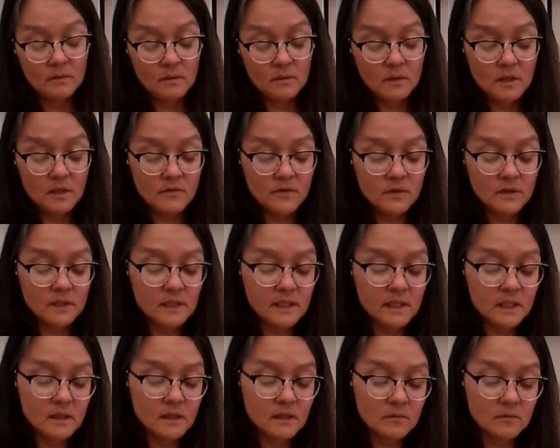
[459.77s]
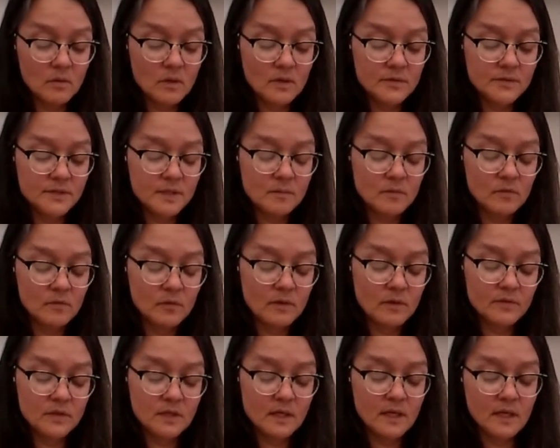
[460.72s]
even well, some of you
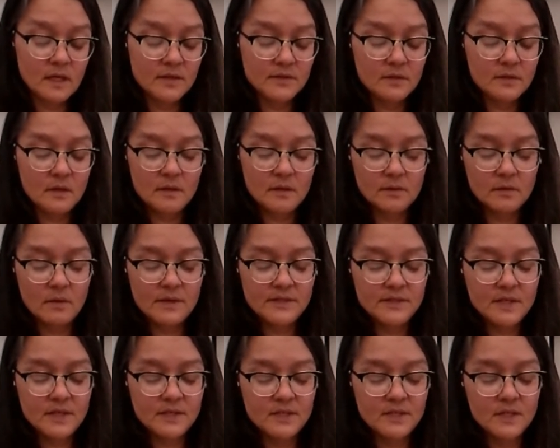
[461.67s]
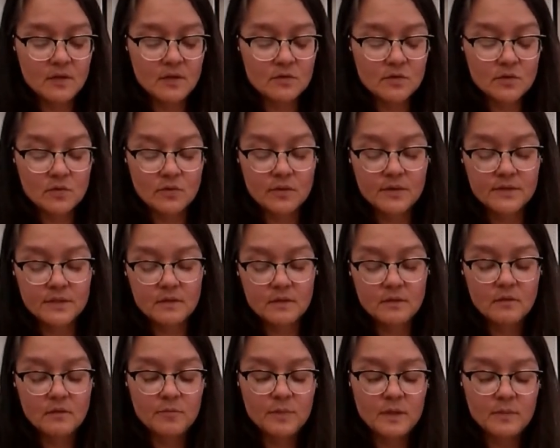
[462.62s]
have, I say Tinker Toys. I don't
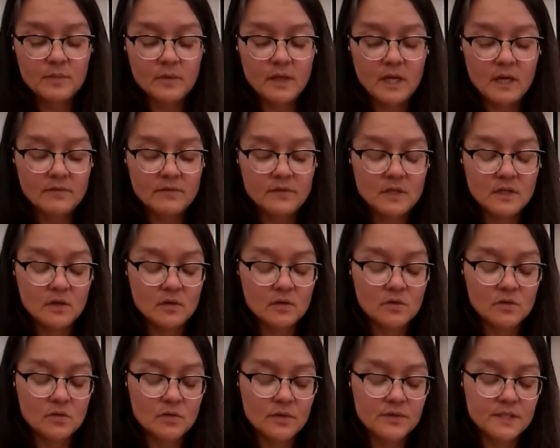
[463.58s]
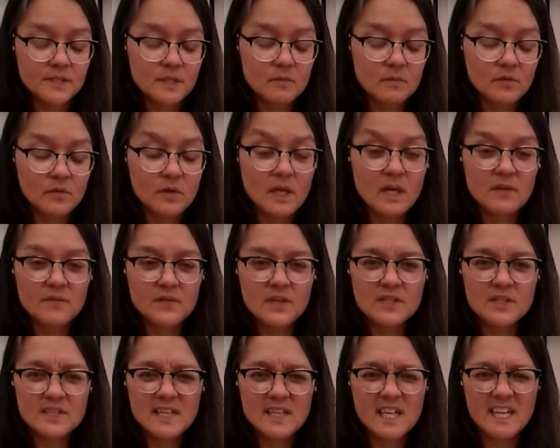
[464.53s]
know if people have Tinker Toys. Some of you have
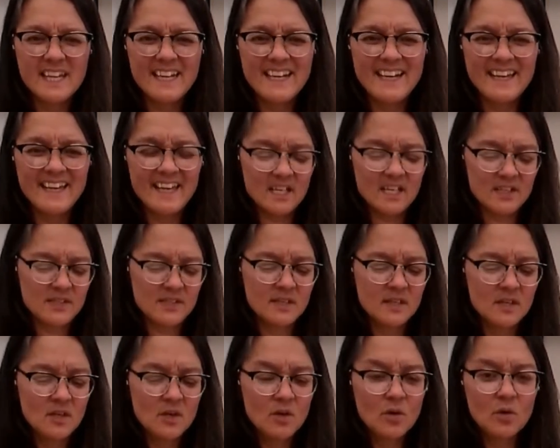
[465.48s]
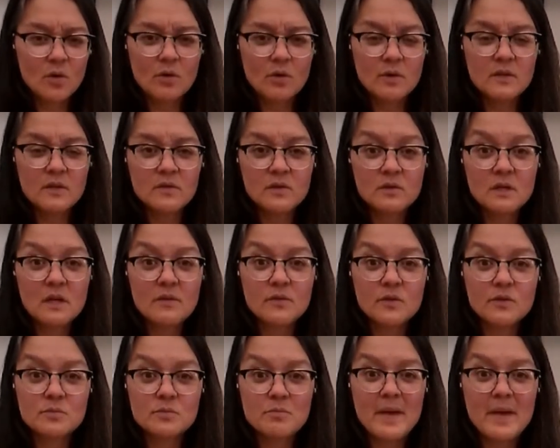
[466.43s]
things like Connects, or even you have
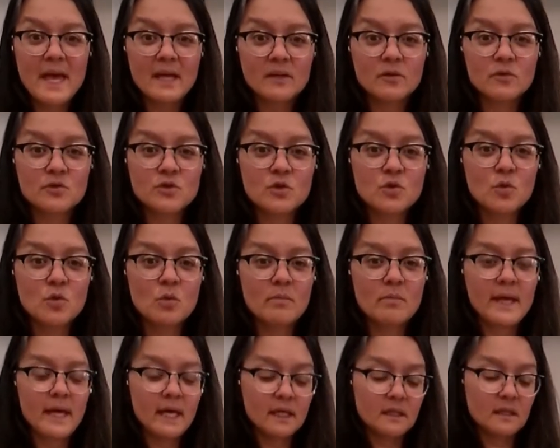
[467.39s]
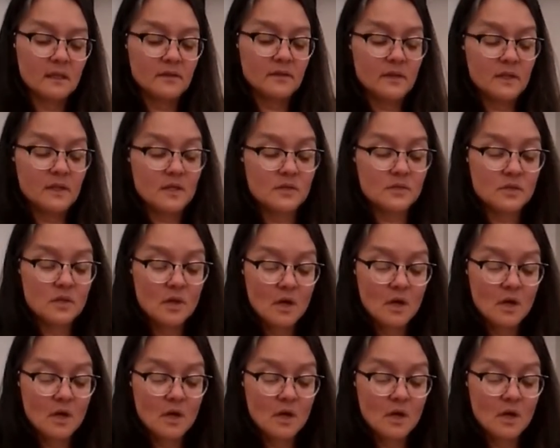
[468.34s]
those cool magnet things.